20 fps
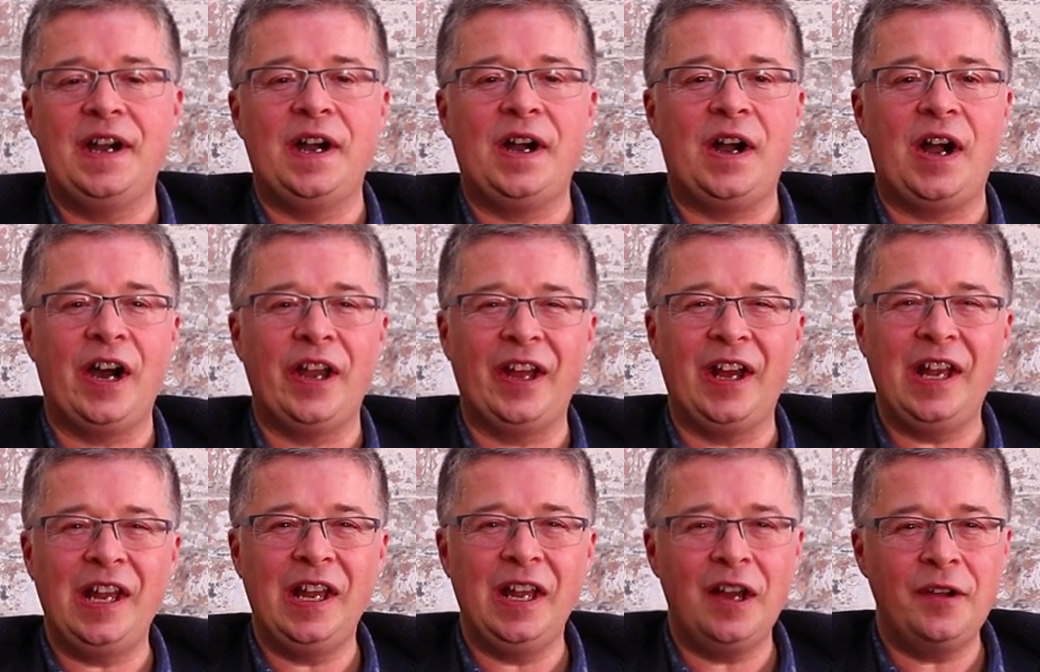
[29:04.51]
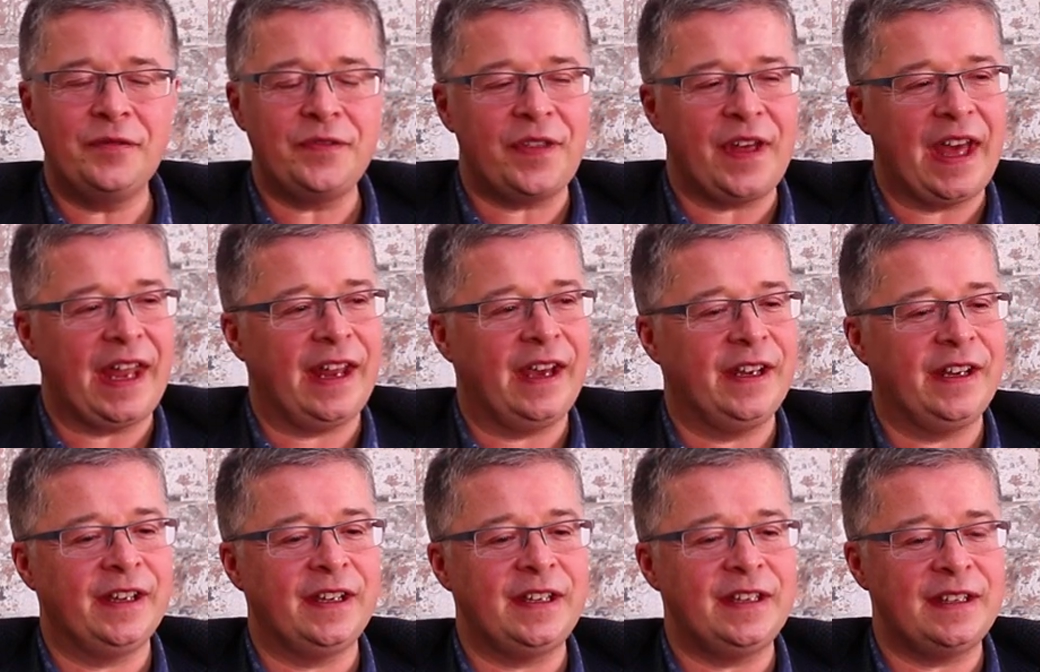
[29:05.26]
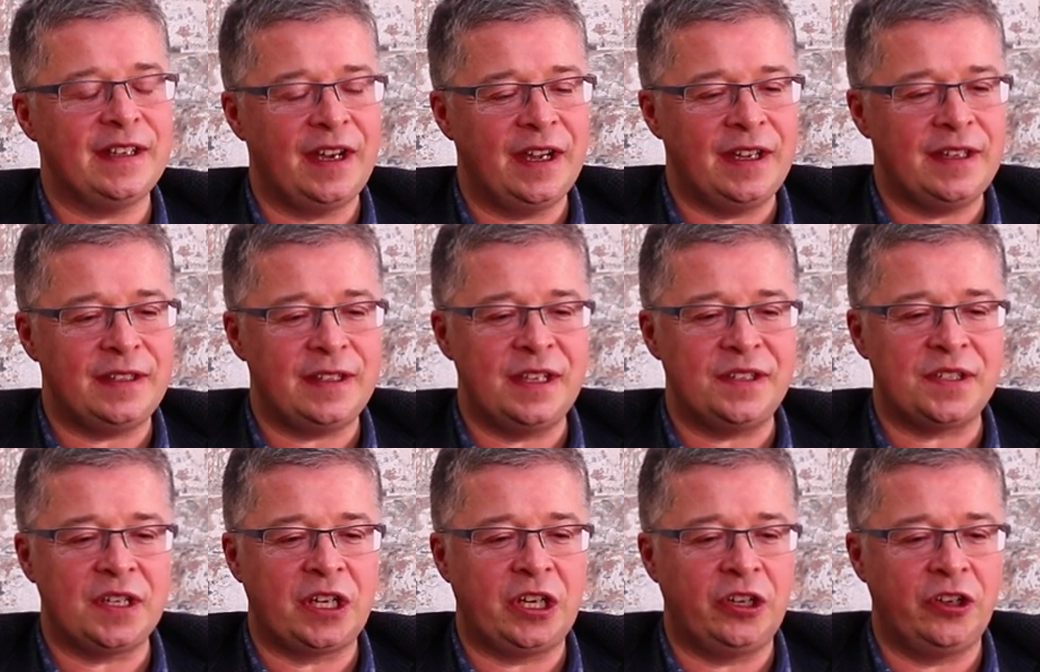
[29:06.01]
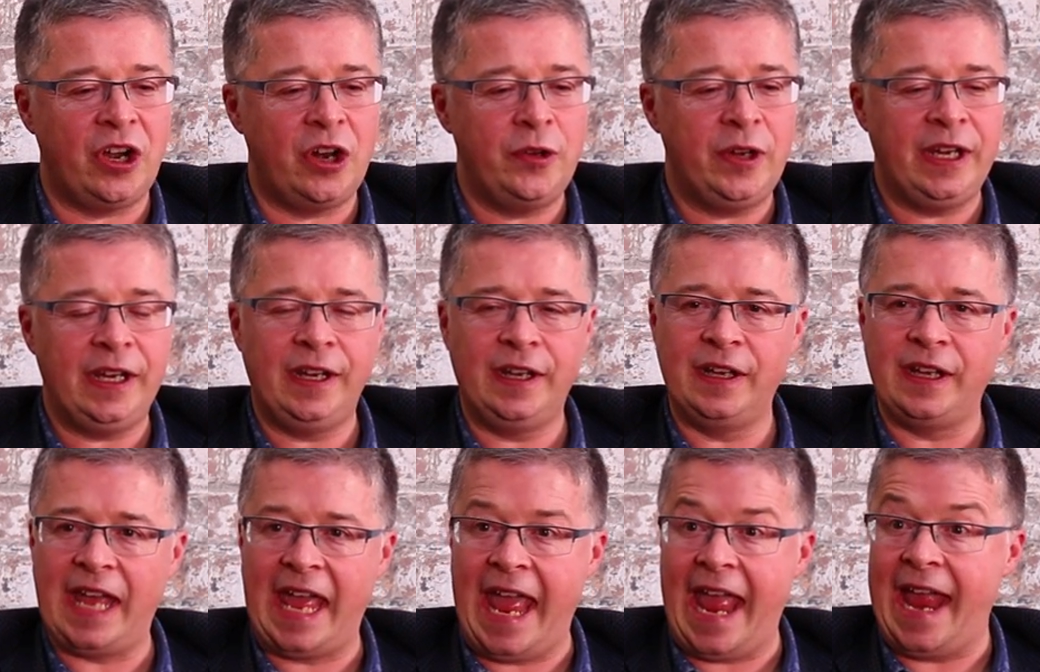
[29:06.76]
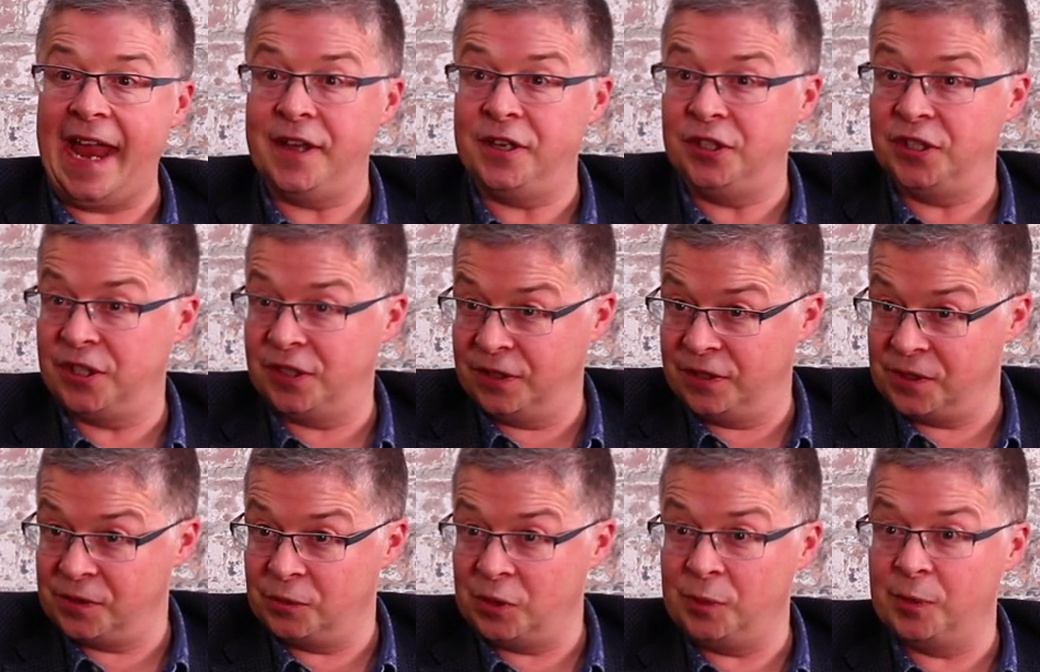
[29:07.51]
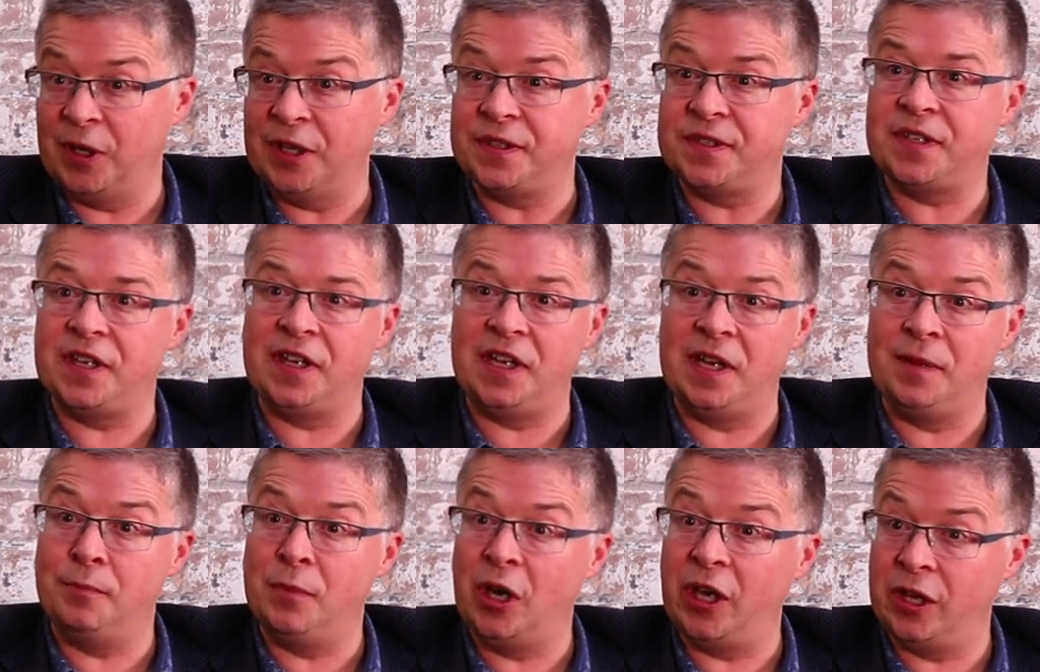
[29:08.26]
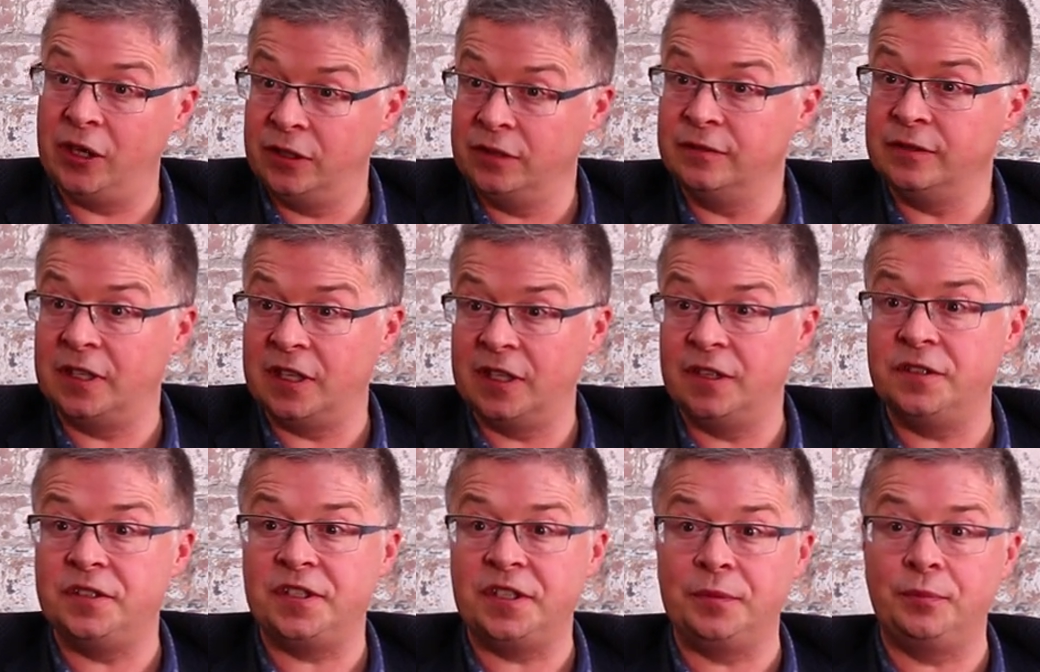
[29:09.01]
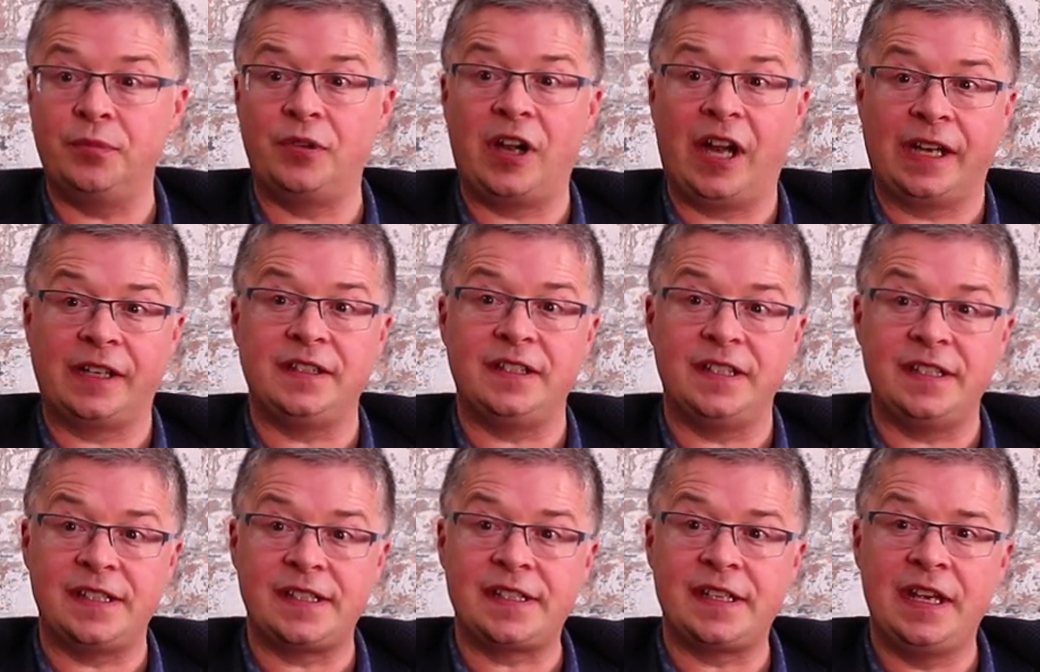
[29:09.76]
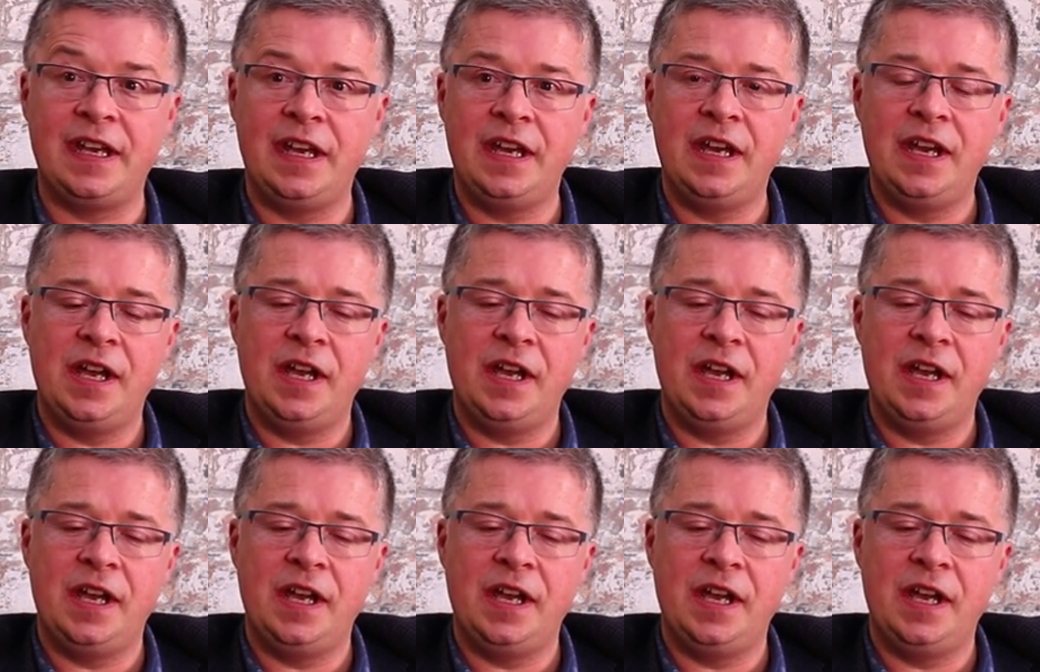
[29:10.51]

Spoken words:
And I love that. And I it's a growing edge, as we might say, in my own coaching practice.